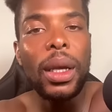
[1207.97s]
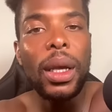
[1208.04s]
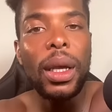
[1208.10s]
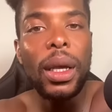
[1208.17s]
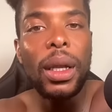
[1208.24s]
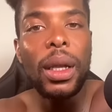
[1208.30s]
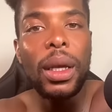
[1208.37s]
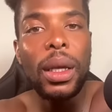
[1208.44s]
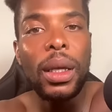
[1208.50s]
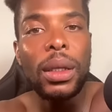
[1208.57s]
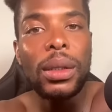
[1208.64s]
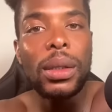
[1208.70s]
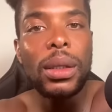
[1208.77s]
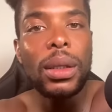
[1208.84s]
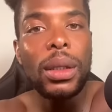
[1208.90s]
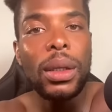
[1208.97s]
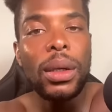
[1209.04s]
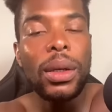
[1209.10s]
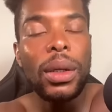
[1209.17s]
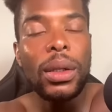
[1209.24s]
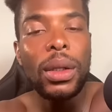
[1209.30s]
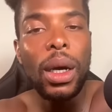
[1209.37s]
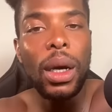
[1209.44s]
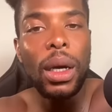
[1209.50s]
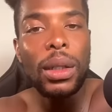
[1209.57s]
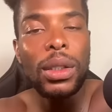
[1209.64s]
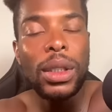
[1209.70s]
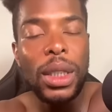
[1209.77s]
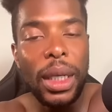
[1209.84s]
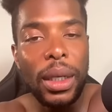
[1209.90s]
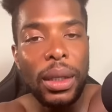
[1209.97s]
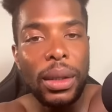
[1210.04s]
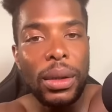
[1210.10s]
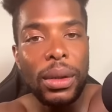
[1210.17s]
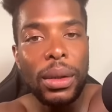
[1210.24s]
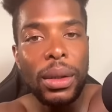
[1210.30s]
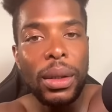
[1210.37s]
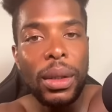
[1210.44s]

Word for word: in his uh, cell,